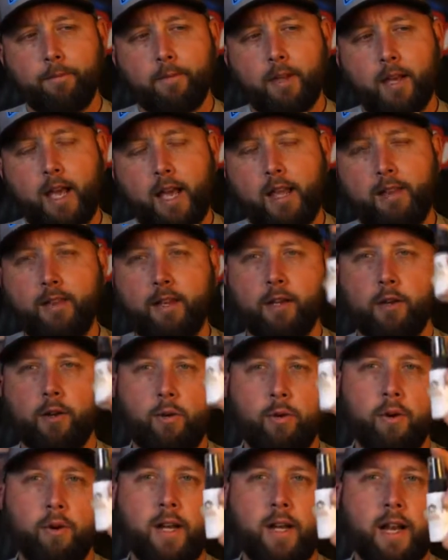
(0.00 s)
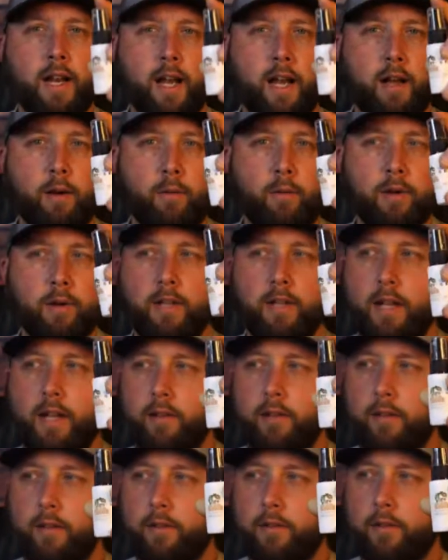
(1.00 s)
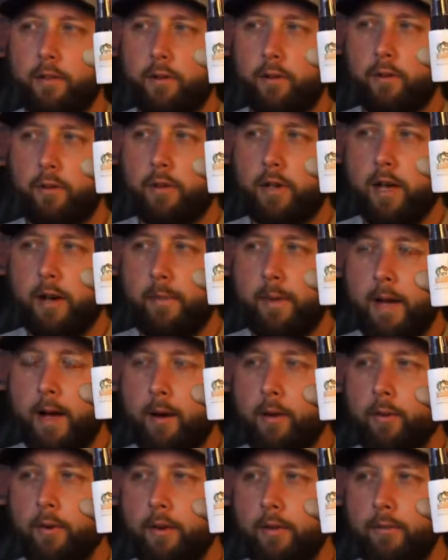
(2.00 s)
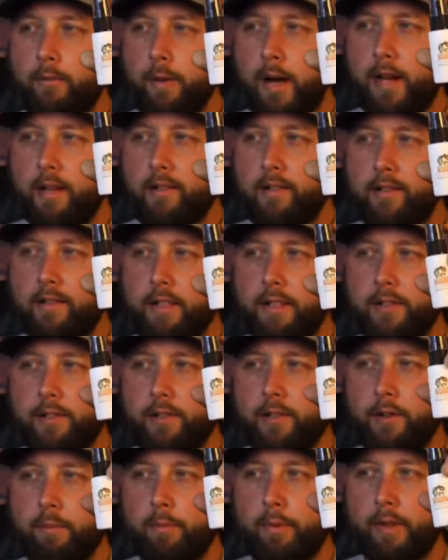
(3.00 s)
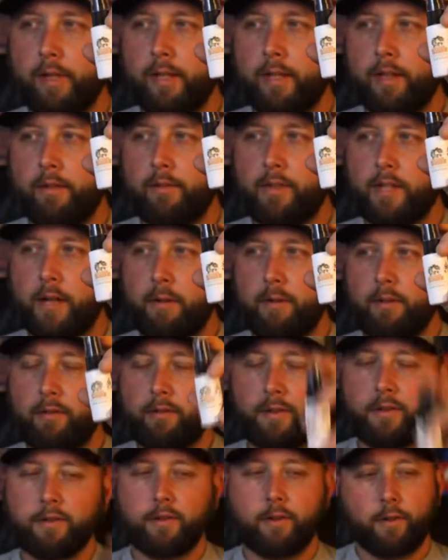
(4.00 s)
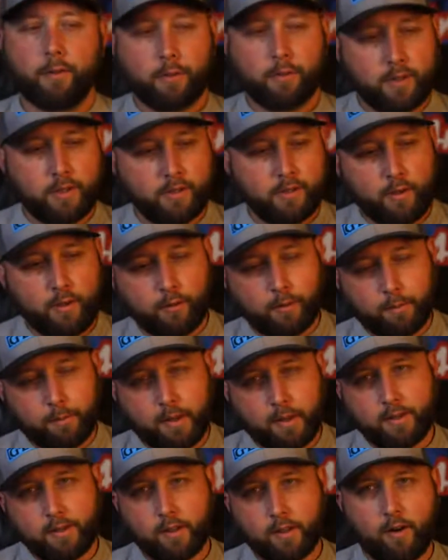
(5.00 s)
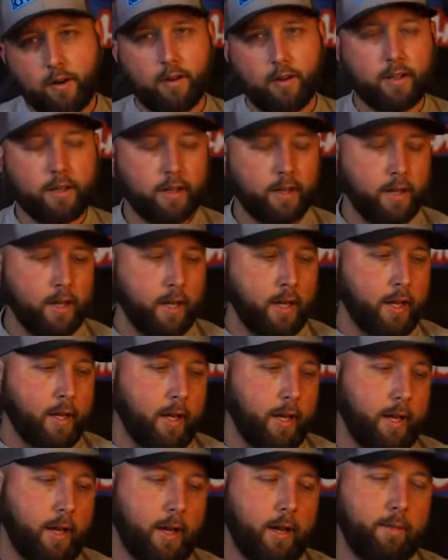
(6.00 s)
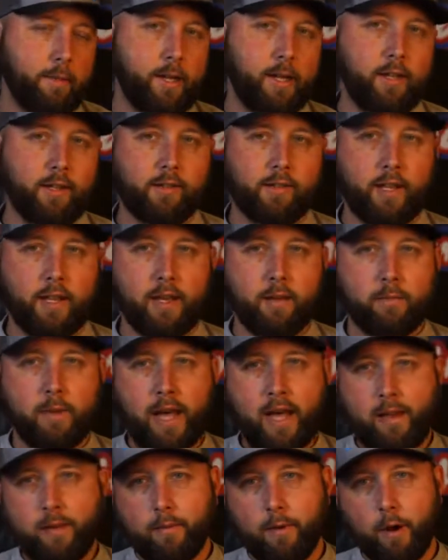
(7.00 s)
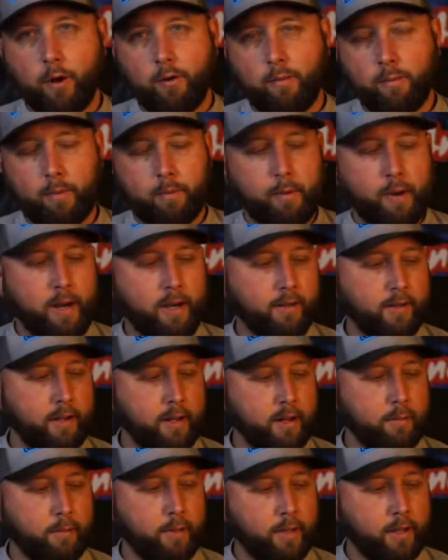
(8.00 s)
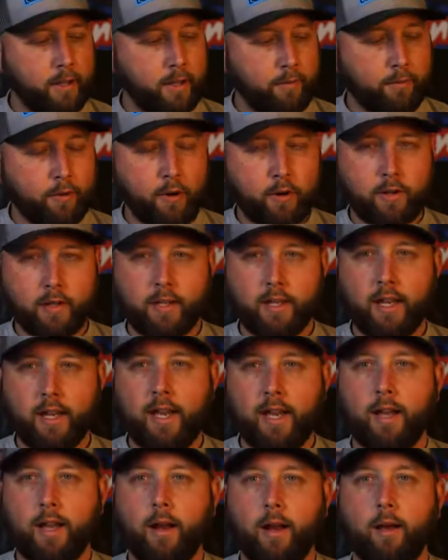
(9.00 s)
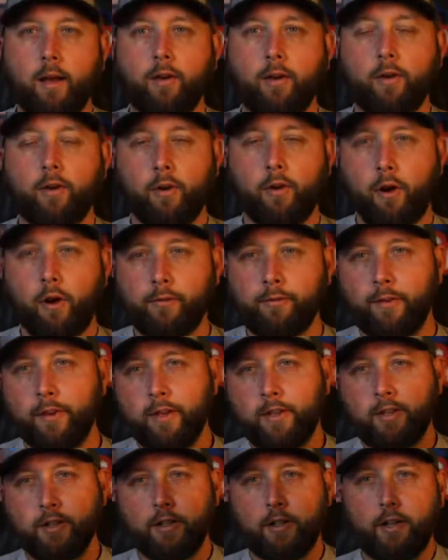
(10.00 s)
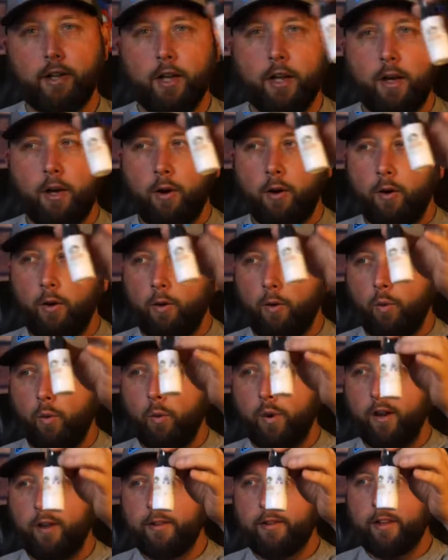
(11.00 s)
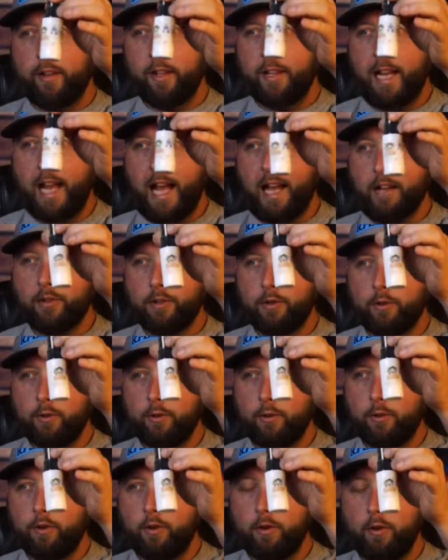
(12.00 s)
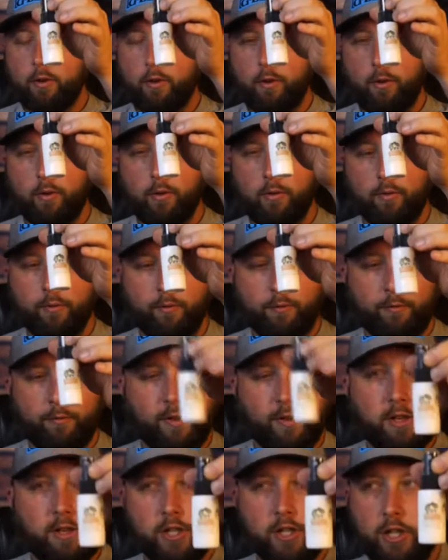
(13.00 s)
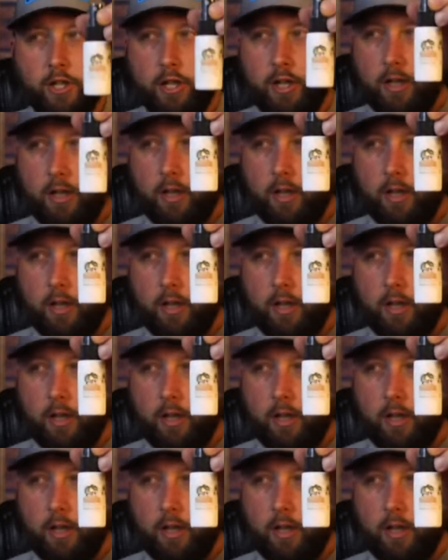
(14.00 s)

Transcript: And then Corey and I worked together to come out with my signature blend of JB's Fish Sauce, which is known as Pinch of Garlic. It is my own proprietary blend of garlic and crawfish with natural fish